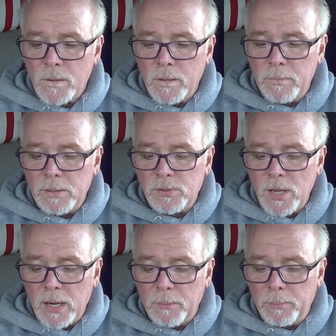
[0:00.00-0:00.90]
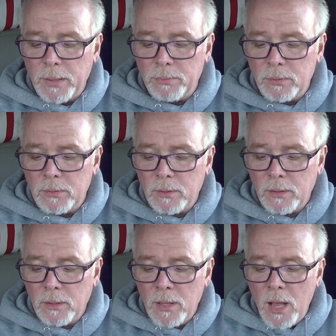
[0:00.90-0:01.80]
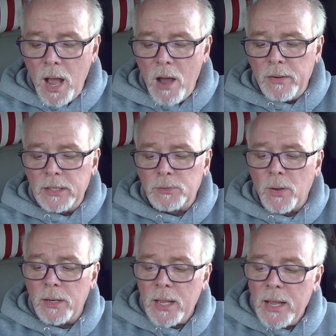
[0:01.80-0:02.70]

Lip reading: Give me a second, people. Oh, this one.